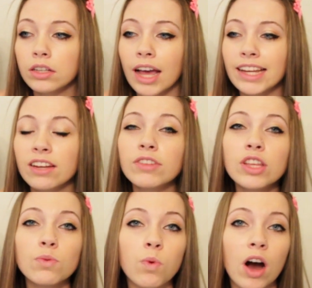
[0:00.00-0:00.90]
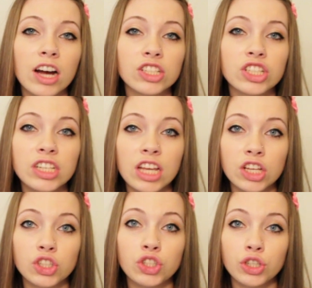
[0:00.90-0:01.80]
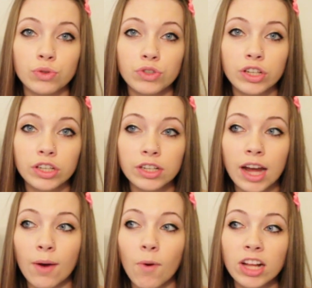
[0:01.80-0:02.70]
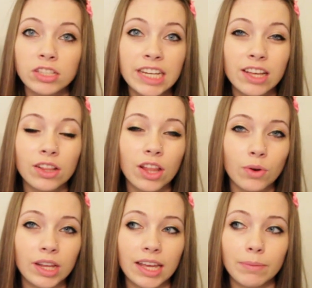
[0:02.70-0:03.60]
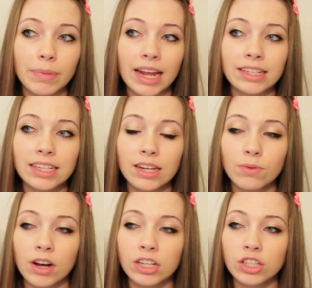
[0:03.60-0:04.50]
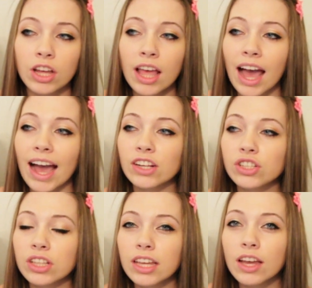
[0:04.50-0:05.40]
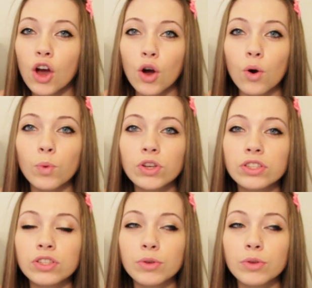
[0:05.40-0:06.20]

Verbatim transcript: I didn't really watch Nick Jr. I watched Nickelodeon, but I didn't watch, oh,